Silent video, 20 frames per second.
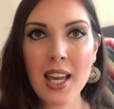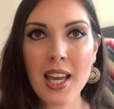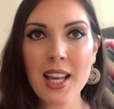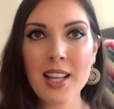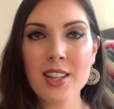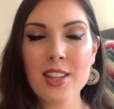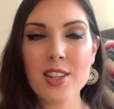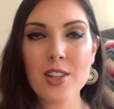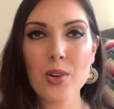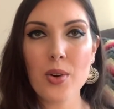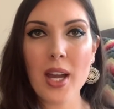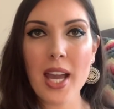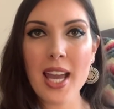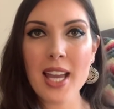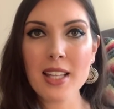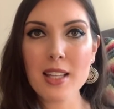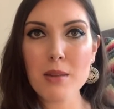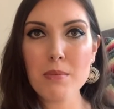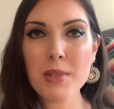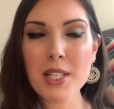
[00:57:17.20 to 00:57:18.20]
And so
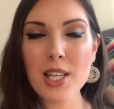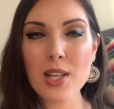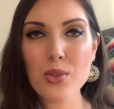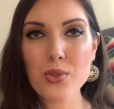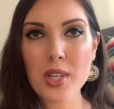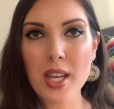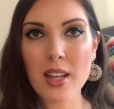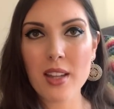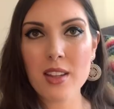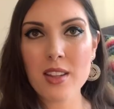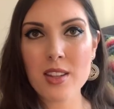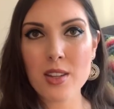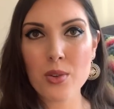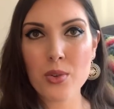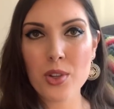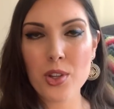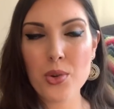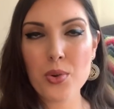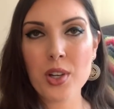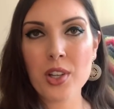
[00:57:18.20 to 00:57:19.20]
anybody who tells you
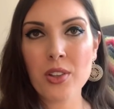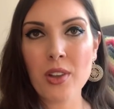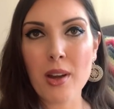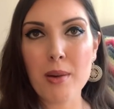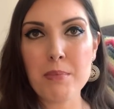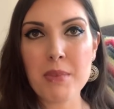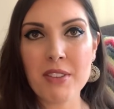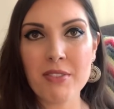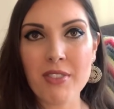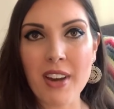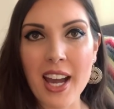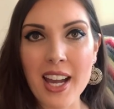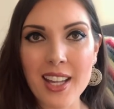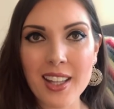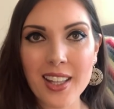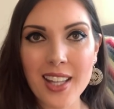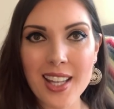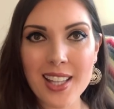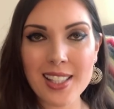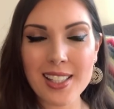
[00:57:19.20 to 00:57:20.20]
you cannot be
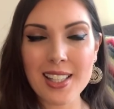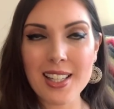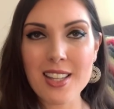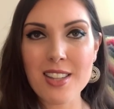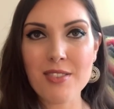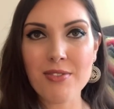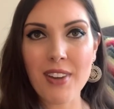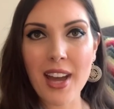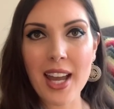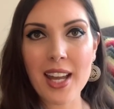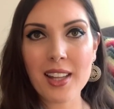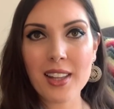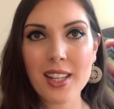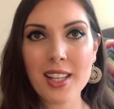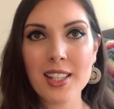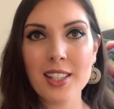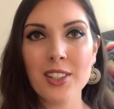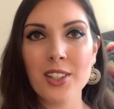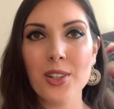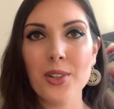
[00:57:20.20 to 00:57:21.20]
violated is
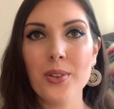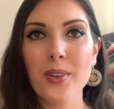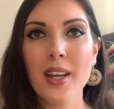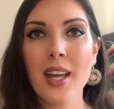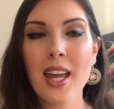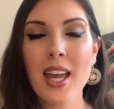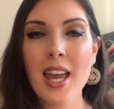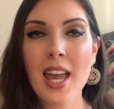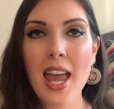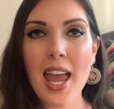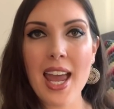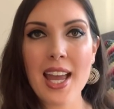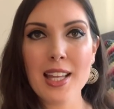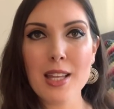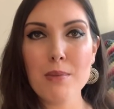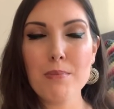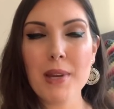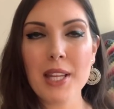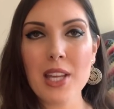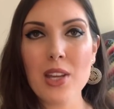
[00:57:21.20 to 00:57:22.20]
violating you.
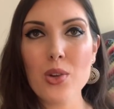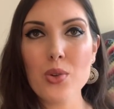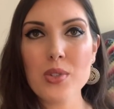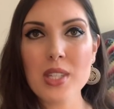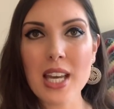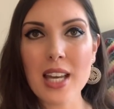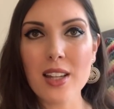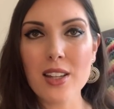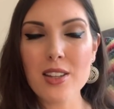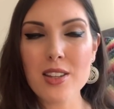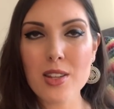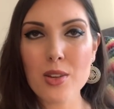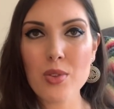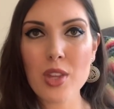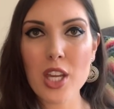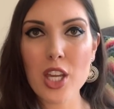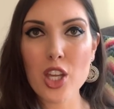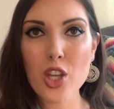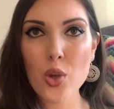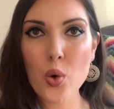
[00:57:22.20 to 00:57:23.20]
Anybody who tells you
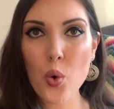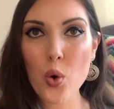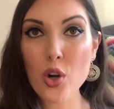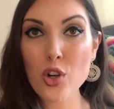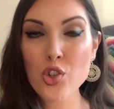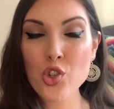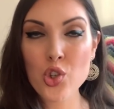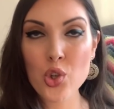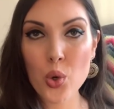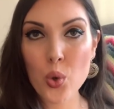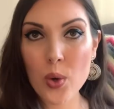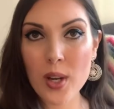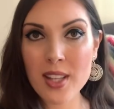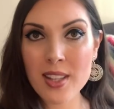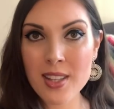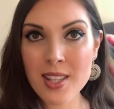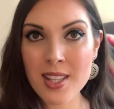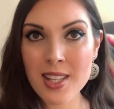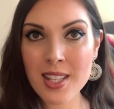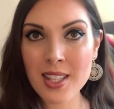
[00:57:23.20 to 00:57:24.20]
that your
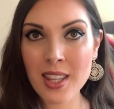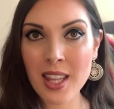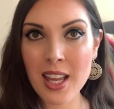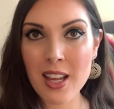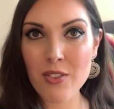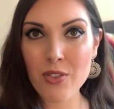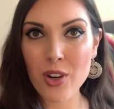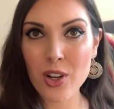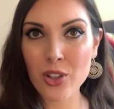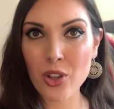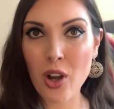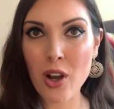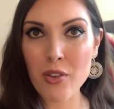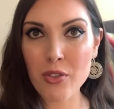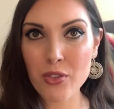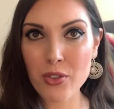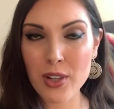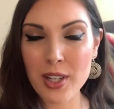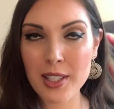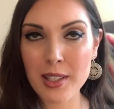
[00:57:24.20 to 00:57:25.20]
choices in life are
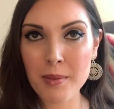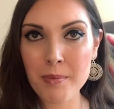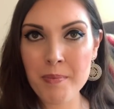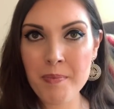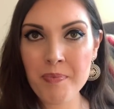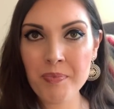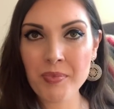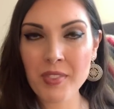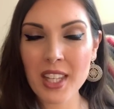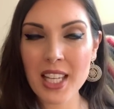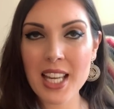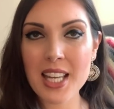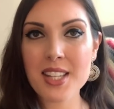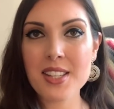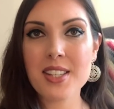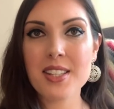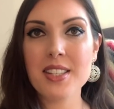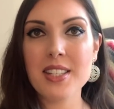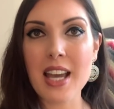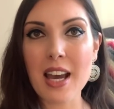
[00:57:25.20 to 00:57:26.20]
not freedom is
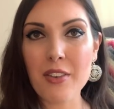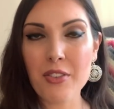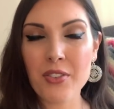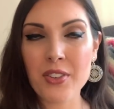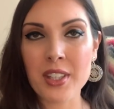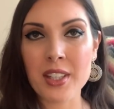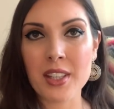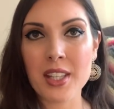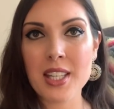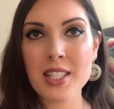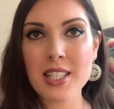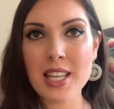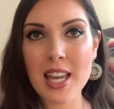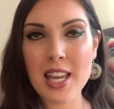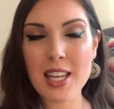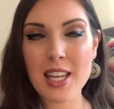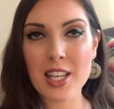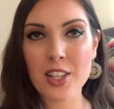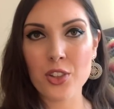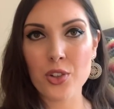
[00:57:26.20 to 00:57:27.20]
definitely
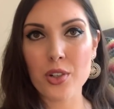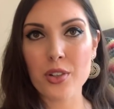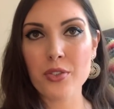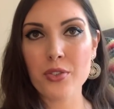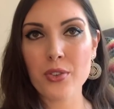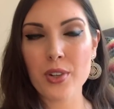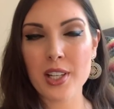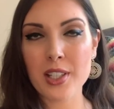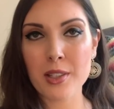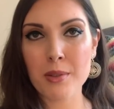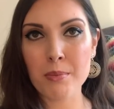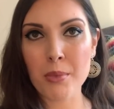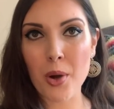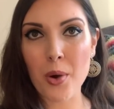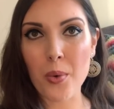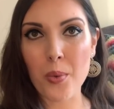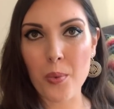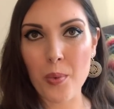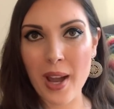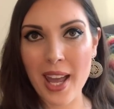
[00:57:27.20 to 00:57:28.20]
taking your freedom
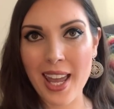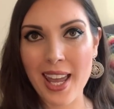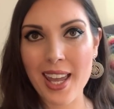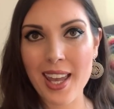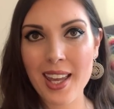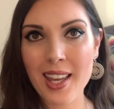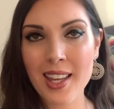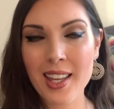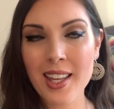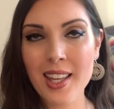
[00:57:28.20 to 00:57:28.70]
away.